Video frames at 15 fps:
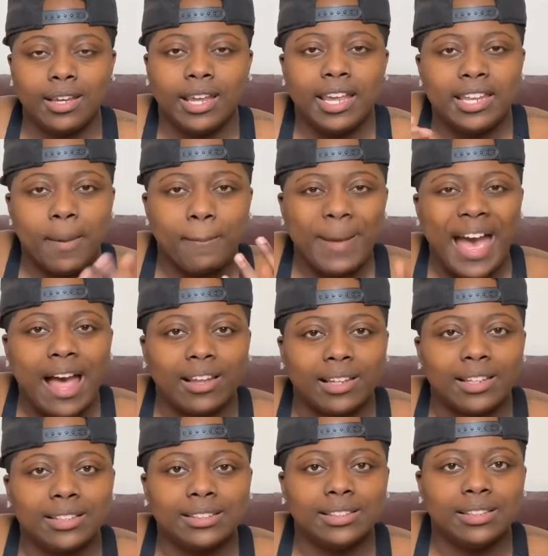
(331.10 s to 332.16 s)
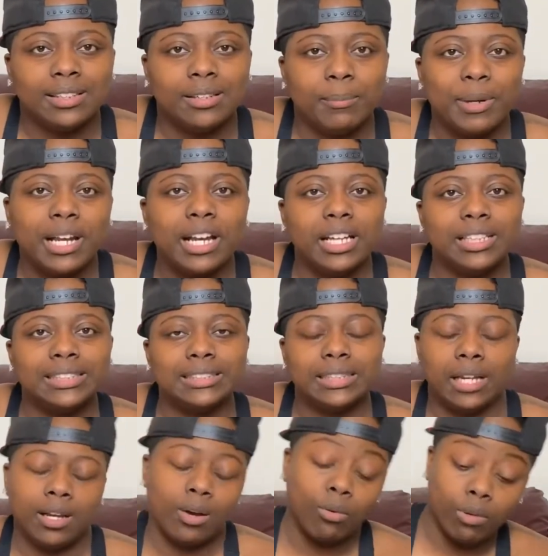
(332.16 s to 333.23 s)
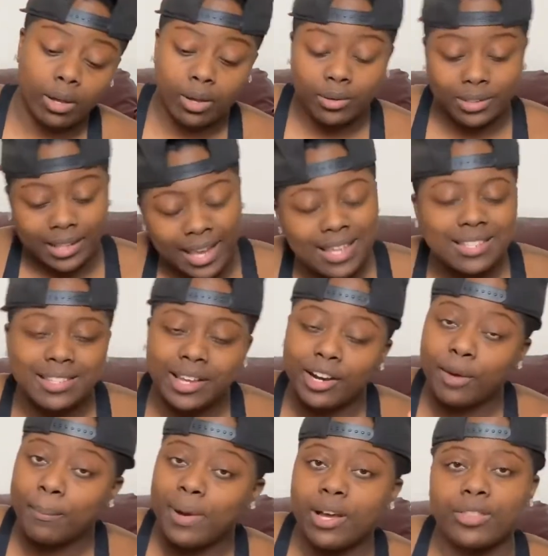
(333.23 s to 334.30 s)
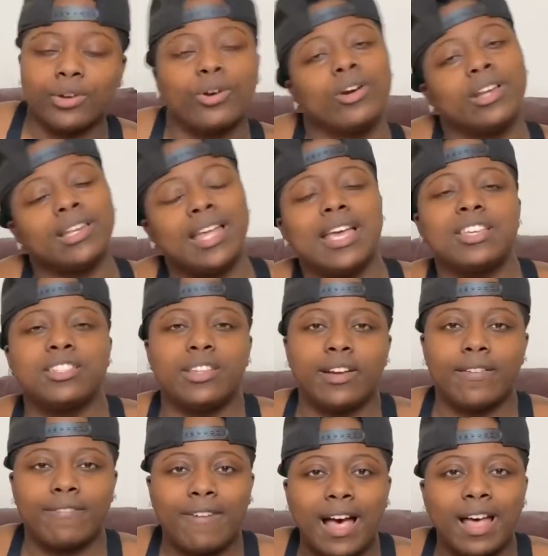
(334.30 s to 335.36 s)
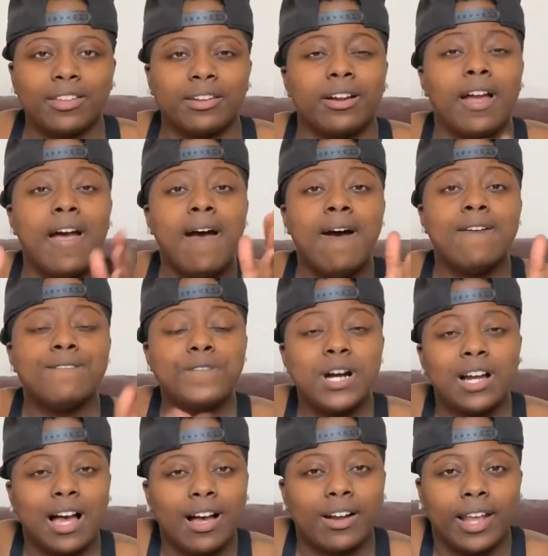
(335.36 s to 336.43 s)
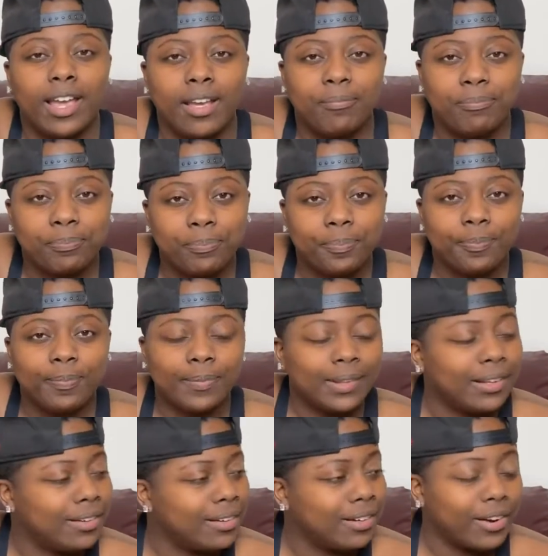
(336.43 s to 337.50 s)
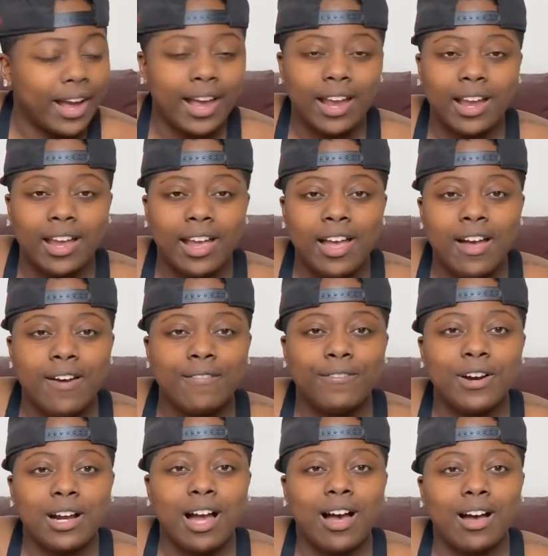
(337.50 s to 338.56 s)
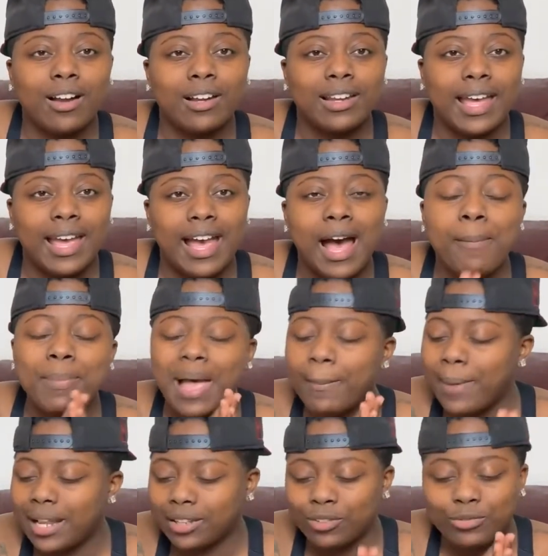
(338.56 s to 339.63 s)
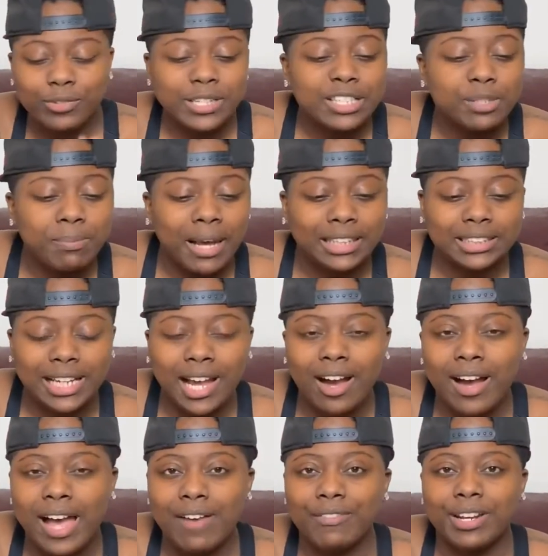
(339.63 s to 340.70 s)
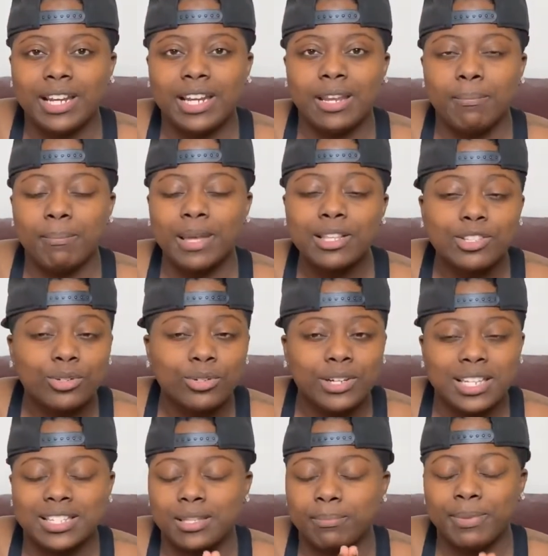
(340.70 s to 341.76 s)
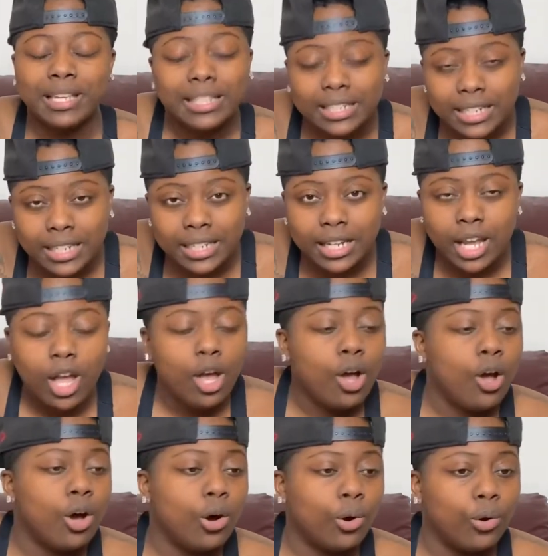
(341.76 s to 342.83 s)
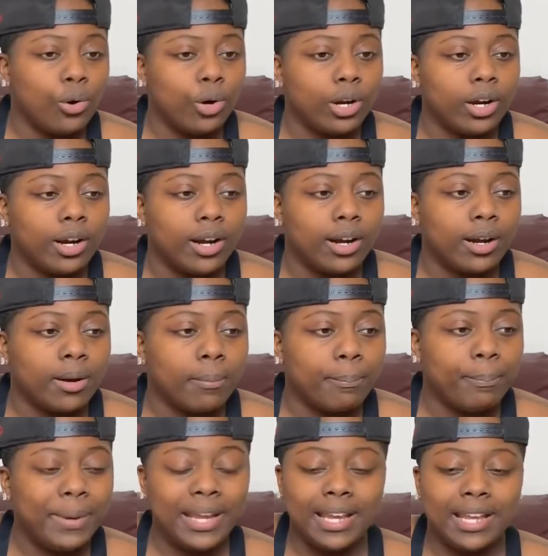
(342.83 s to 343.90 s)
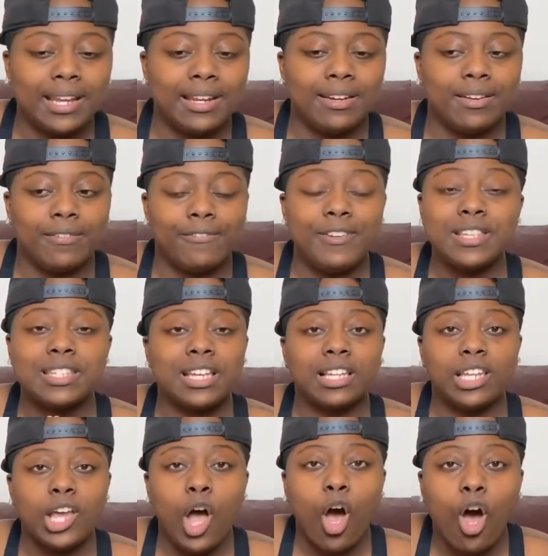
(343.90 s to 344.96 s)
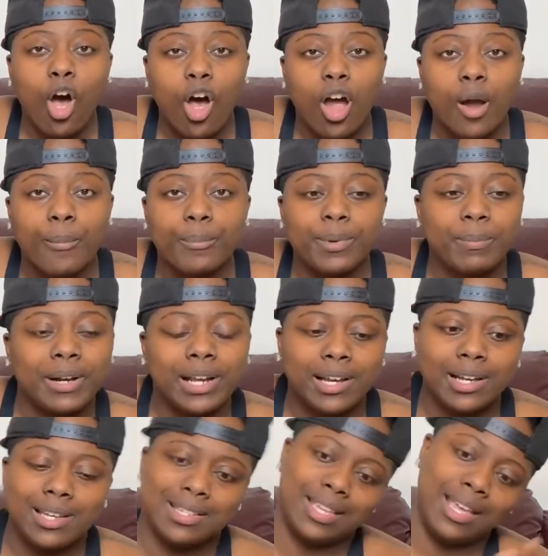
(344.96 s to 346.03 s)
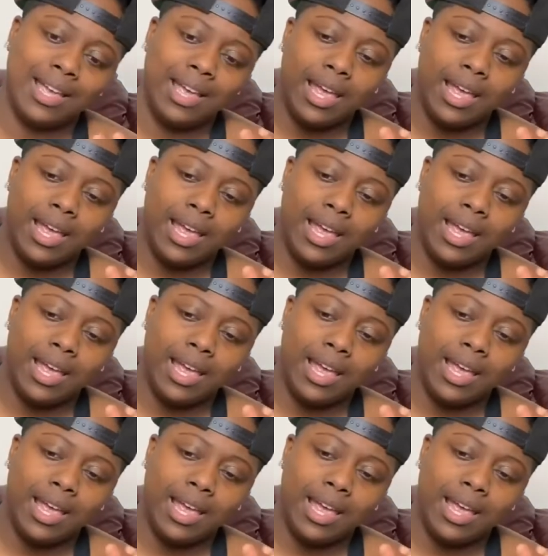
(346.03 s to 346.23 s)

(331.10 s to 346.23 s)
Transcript: in the balance because, well, that's their mother or that's their father. Fuck all that, okay? Fuck all that. I'm not about to risk my child having any mental instability or being physically harmed because